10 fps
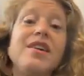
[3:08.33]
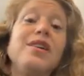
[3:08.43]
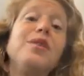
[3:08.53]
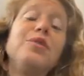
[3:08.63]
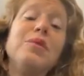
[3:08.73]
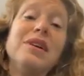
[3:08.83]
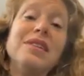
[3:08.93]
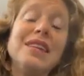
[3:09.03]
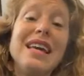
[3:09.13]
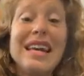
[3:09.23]
You
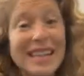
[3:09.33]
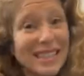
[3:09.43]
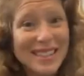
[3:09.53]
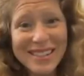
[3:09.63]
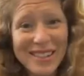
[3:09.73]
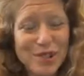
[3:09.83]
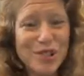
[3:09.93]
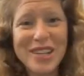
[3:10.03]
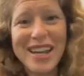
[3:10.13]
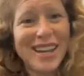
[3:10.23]
will eat, you
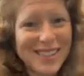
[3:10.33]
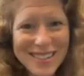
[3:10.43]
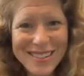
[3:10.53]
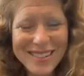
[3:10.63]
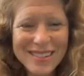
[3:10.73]
should eat,